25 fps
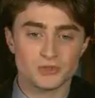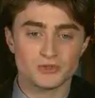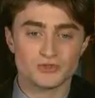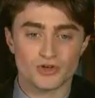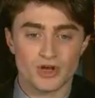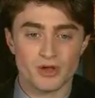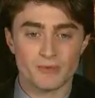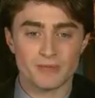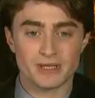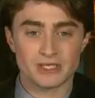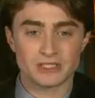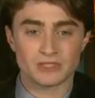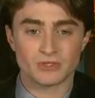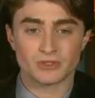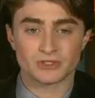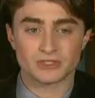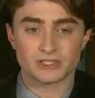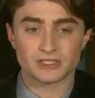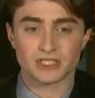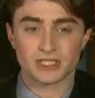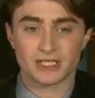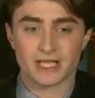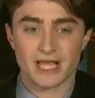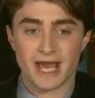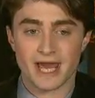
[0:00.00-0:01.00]
try and be as honest
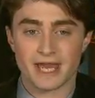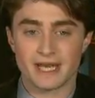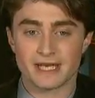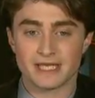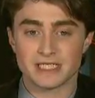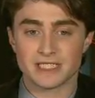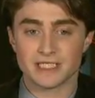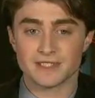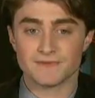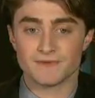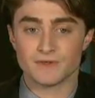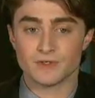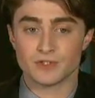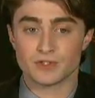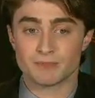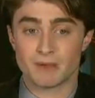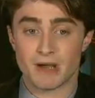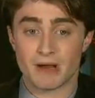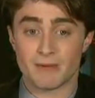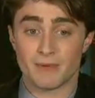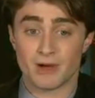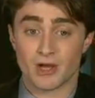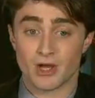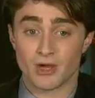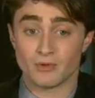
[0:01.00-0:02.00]
as I can in interviews
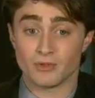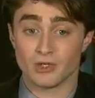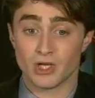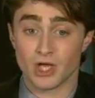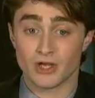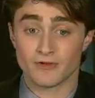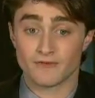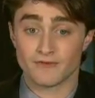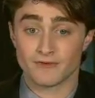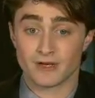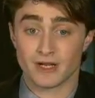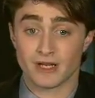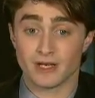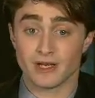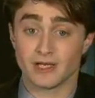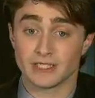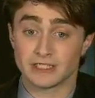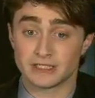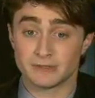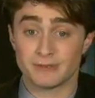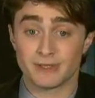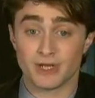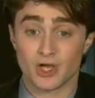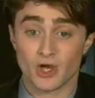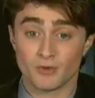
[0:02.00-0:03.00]
about my own life, and I like
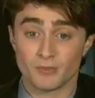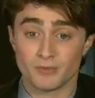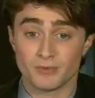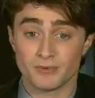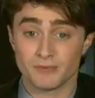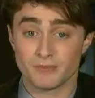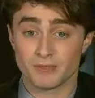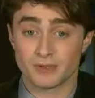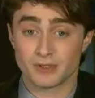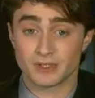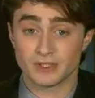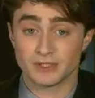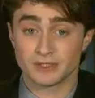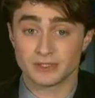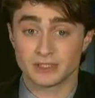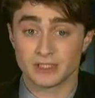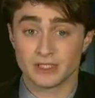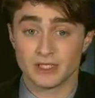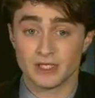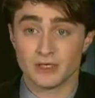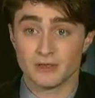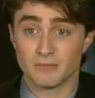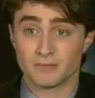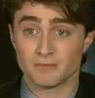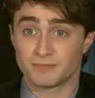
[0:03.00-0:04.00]
to be open because
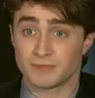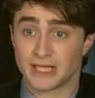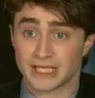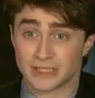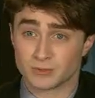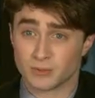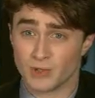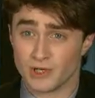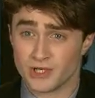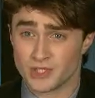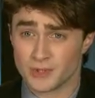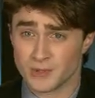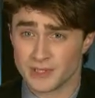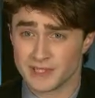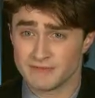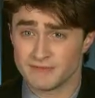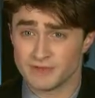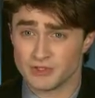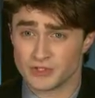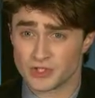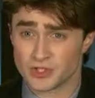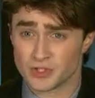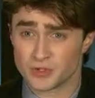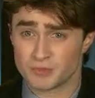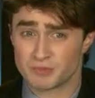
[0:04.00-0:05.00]
that's why you do
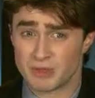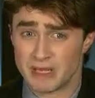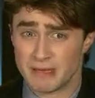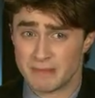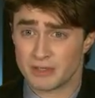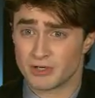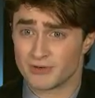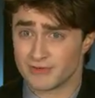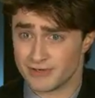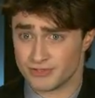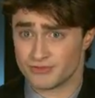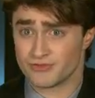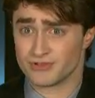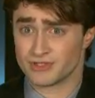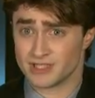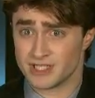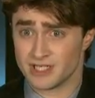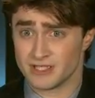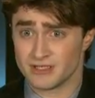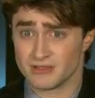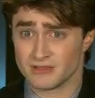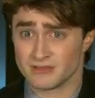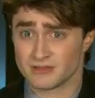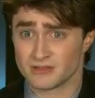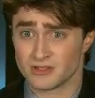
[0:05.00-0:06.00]
interviews, because people are
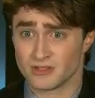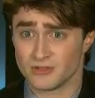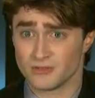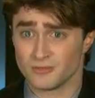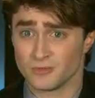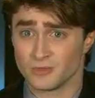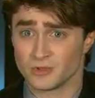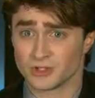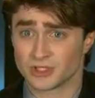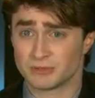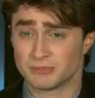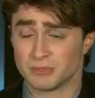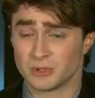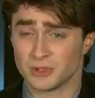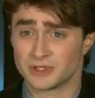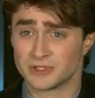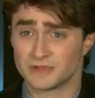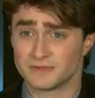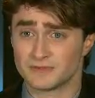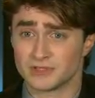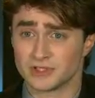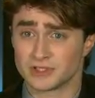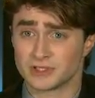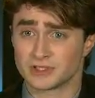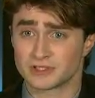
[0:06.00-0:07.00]
interested, and so what's the point
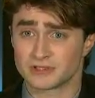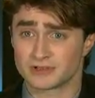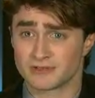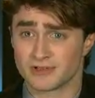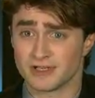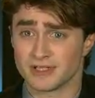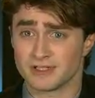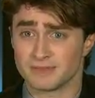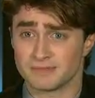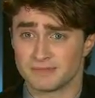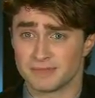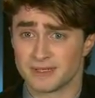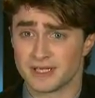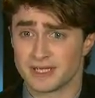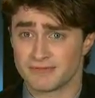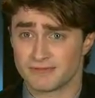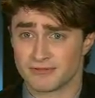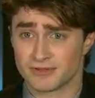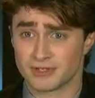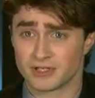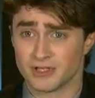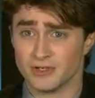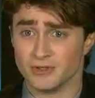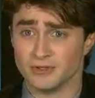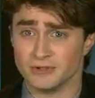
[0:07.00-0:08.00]
of just trying to be a
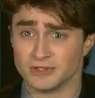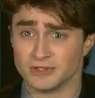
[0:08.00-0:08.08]
recluse?